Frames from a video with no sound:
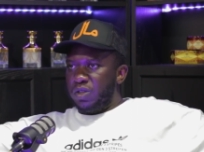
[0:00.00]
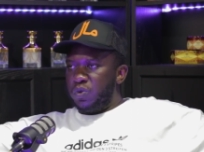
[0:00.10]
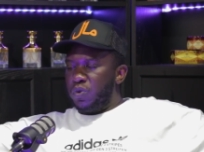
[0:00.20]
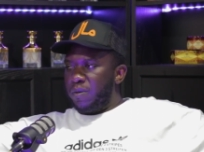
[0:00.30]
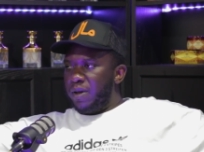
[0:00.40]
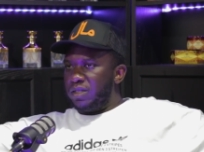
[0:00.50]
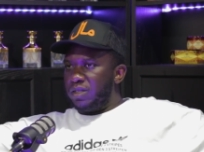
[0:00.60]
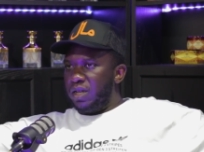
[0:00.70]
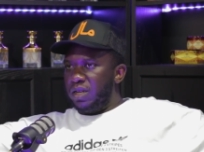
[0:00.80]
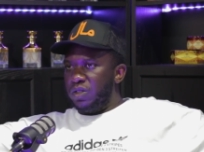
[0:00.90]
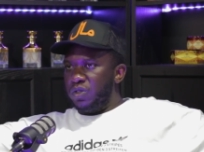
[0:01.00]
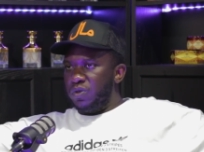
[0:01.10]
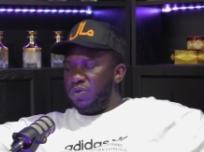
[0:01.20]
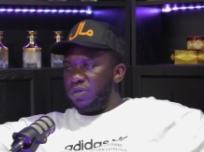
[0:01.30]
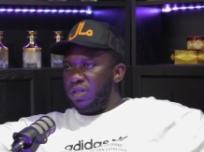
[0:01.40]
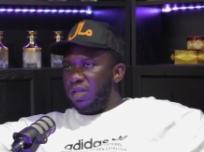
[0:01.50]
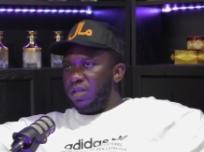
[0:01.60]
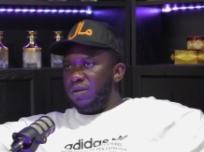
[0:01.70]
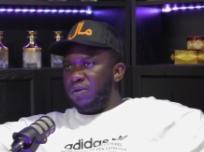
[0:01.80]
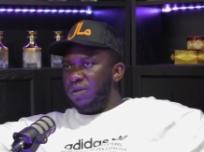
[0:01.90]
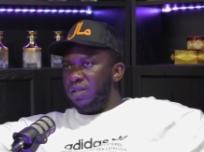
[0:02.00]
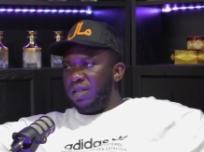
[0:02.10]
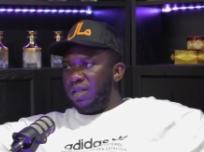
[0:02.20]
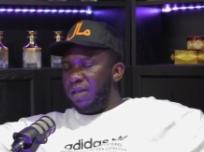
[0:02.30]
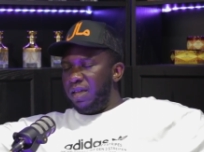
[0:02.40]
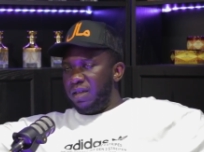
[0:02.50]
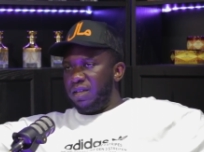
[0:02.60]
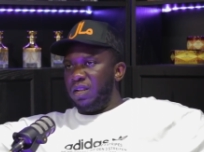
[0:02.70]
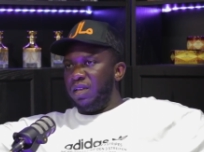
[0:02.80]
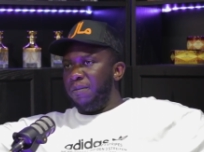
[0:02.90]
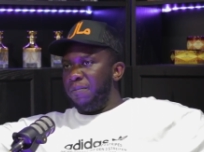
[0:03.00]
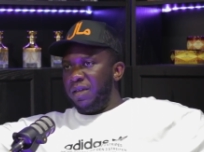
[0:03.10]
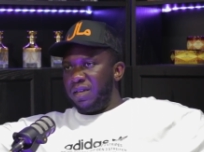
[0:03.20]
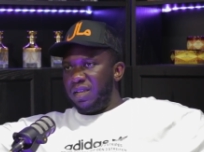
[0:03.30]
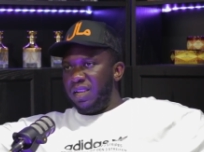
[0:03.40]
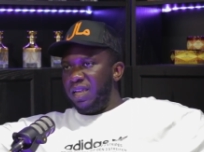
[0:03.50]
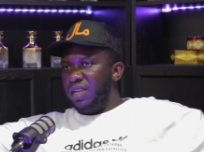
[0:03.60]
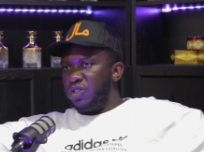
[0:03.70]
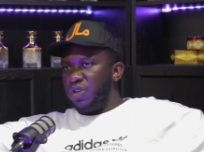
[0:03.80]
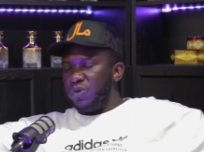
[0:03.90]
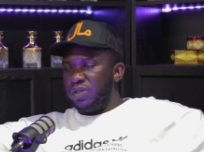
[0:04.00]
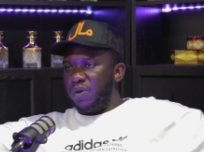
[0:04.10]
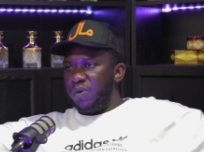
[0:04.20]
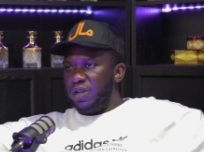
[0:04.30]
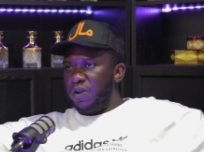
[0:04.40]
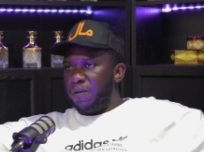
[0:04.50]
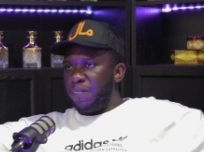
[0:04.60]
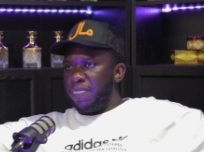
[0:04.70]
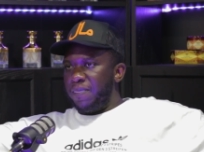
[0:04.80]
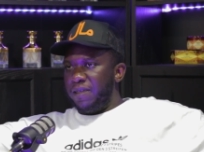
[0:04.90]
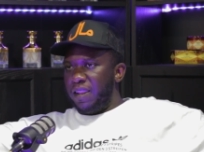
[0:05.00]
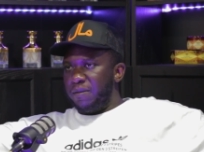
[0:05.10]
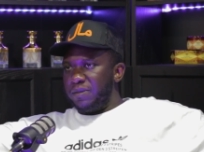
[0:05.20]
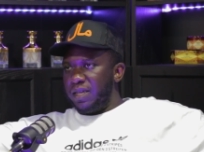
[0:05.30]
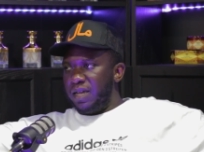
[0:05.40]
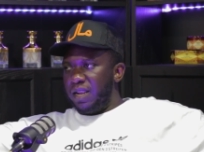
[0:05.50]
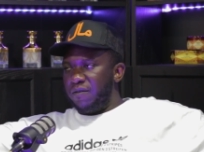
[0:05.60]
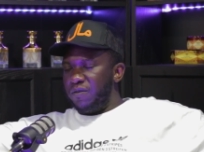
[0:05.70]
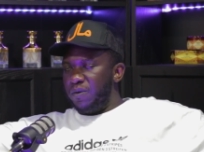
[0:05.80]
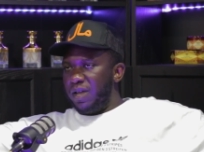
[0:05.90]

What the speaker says: talk about certain issues, it clearly shows that we're not. You know what I'm saying? I feel